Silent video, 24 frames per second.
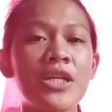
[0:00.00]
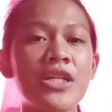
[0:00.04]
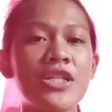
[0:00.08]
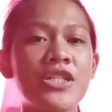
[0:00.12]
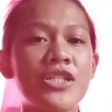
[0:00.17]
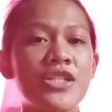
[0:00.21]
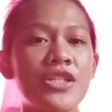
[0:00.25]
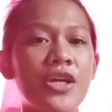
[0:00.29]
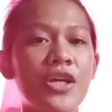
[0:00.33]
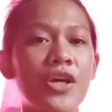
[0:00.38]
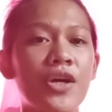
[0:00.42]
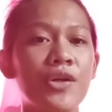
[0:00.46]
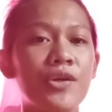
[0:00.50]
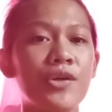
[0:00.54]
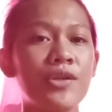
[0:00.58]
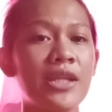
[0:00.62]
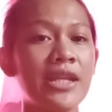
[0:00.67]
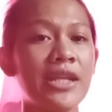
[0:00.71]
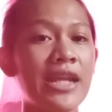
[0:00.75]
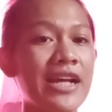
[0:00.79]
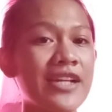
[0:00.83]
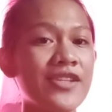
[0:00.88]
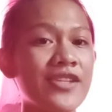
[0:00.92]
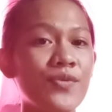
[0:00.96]
So the
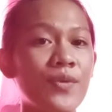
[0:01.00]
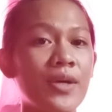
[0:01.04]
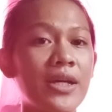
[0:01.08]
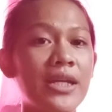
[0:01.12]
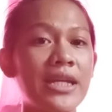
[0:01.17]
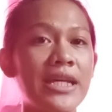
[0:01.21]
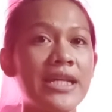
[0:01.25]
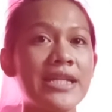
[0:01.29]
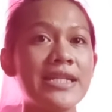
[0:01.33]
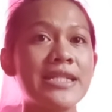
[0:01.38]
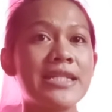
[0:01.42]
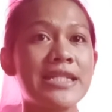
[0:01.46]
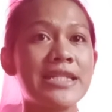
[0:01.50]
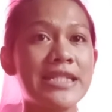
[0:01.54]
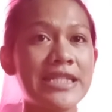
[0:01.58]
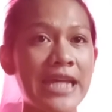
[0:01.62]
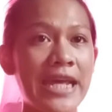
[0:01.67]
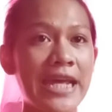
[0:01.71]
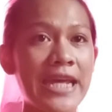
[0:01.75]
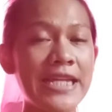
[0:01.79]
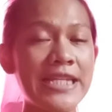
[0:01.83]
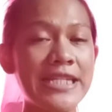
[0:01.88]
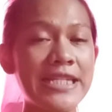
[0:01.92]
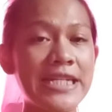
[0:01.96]
next one is
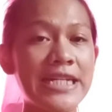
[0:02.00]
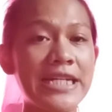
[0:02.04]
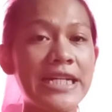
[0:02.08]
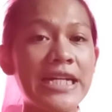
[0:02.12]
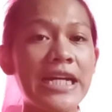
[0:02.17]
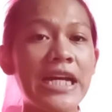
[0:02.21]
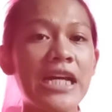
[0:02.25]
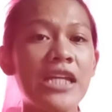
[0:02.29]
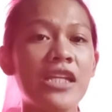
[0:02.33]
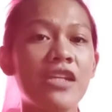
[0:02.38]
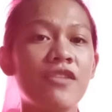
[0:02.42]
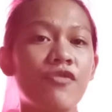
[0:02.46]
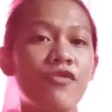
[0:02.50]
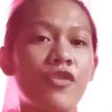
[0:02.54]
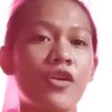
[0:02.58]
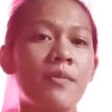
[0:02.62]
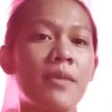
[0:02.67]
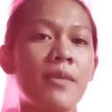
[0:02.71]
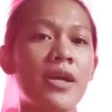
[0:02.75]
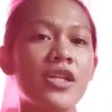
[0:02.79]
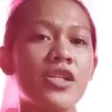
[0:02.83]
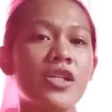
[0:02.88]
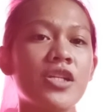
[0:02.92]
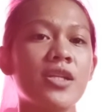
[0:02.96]
data and
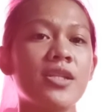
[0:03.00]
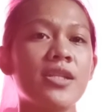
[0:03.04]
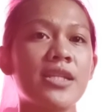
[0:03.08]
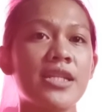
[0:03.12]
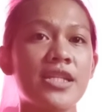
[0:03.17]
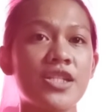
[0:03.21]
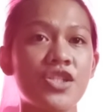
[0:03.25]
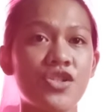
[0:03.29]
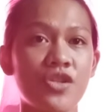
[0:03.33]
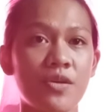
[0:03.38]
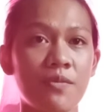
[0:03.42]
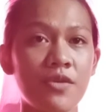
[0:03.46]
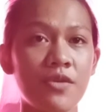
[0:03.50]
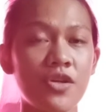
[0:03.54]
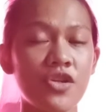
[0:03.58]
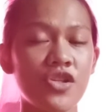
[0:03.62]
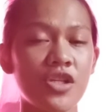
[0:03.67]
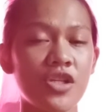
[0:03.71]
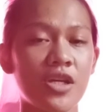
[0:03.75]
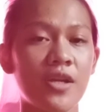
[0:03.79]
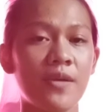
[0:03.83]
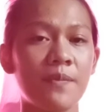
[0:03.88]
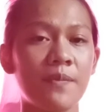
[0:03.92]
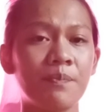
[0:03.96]
information
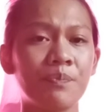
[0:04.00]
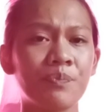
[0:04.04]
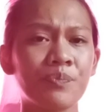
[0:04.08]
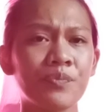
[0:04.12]
distribution.